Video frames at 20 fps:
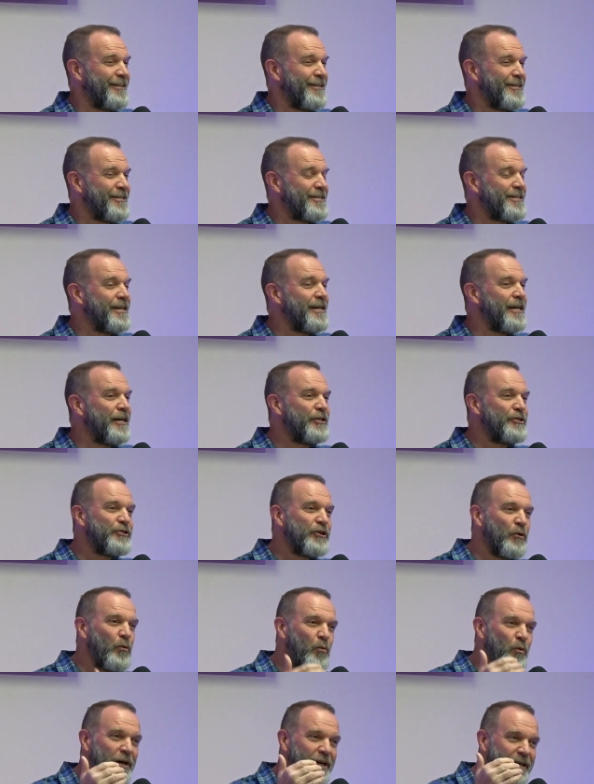See,
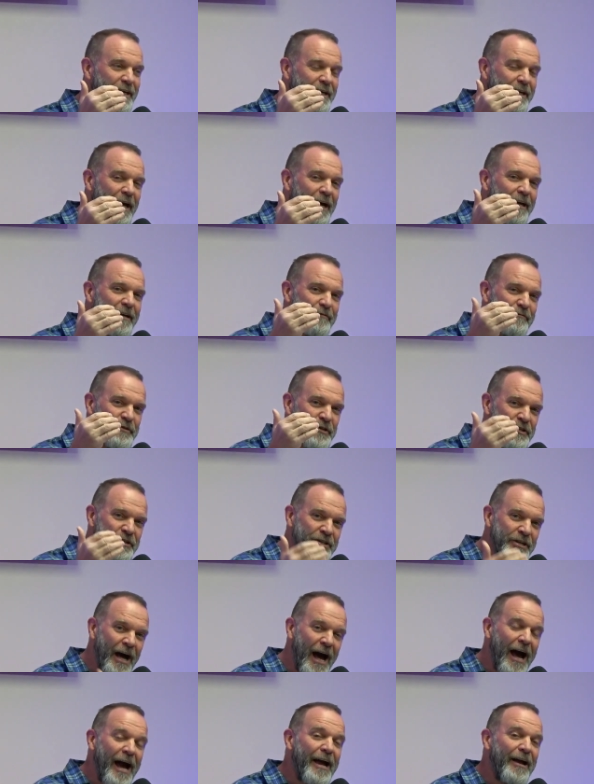until we get out of
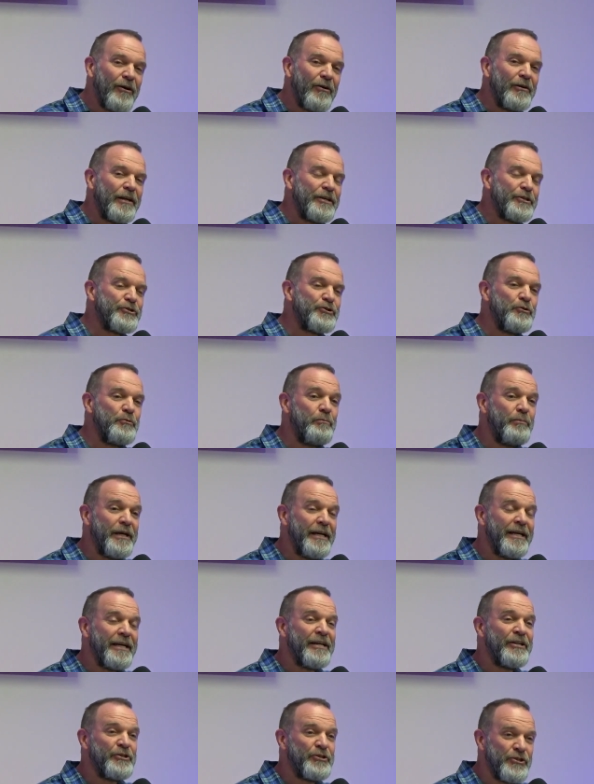denial as to
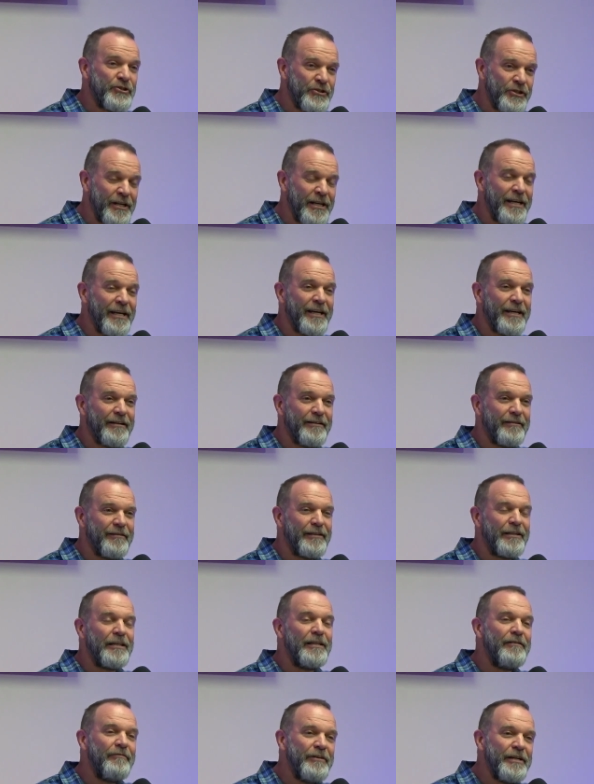being in sin,
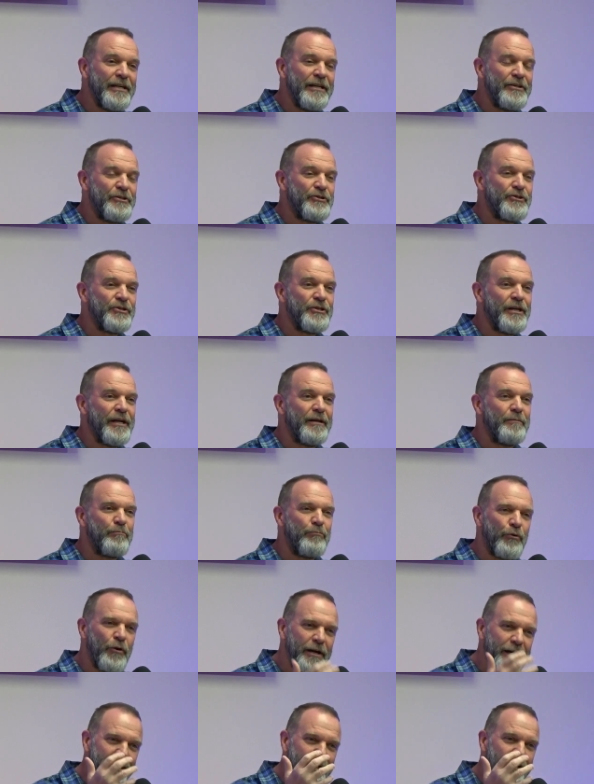living in sin,
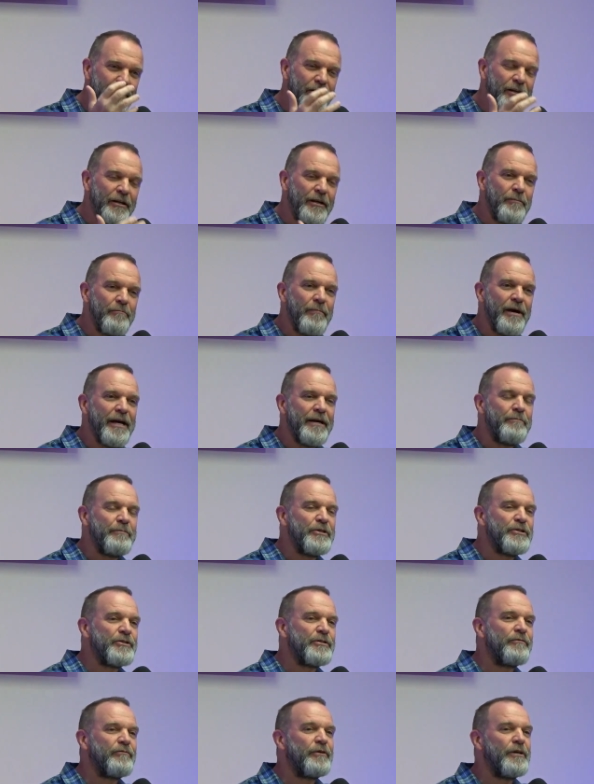breaking the
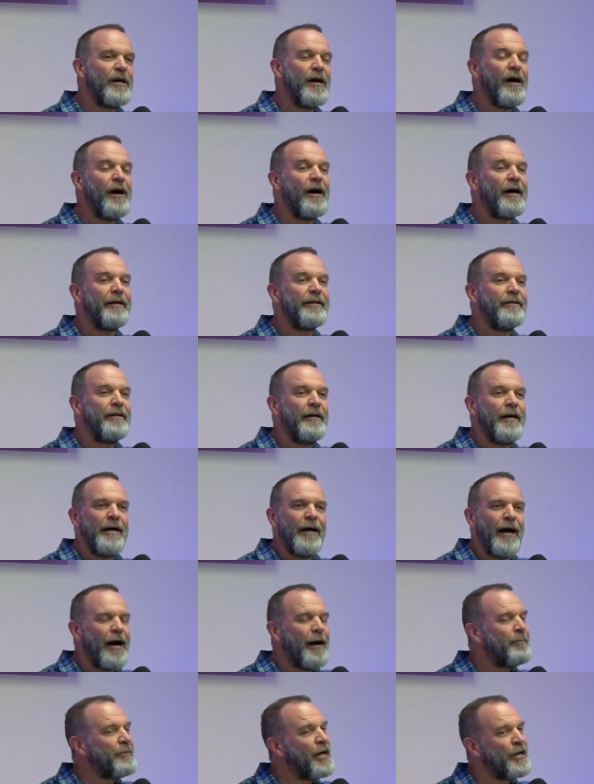commandments of God.
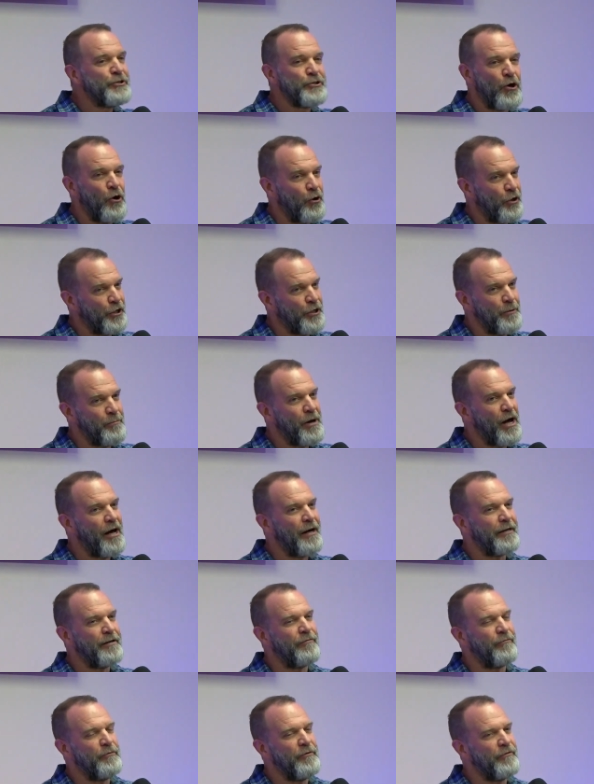I'm not talking
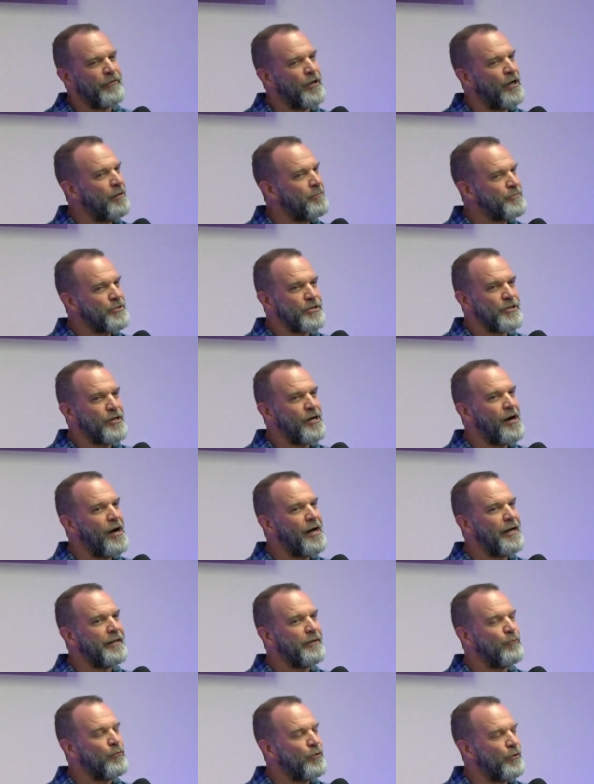about if we've come to
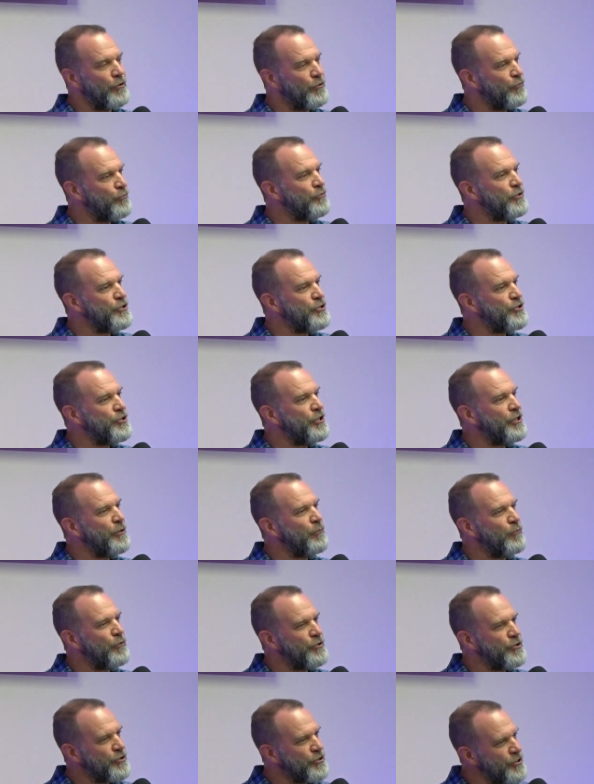God and we're a Christian and
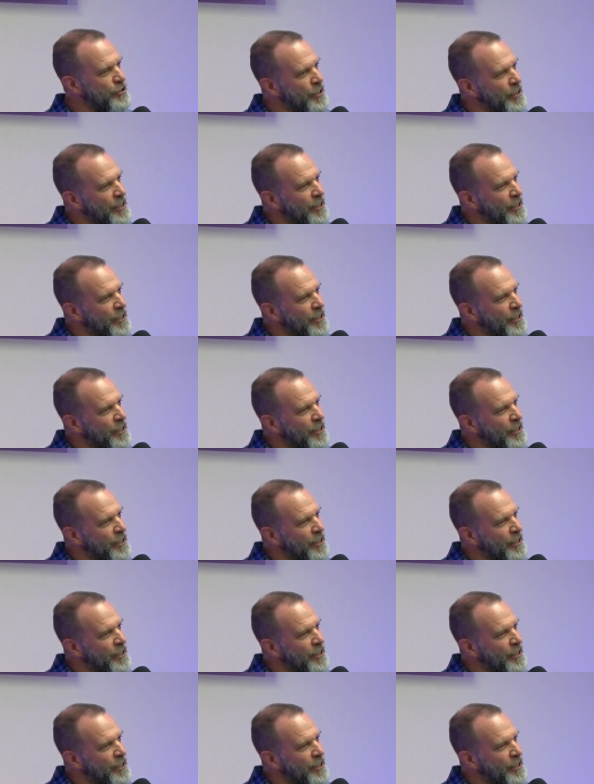we're just,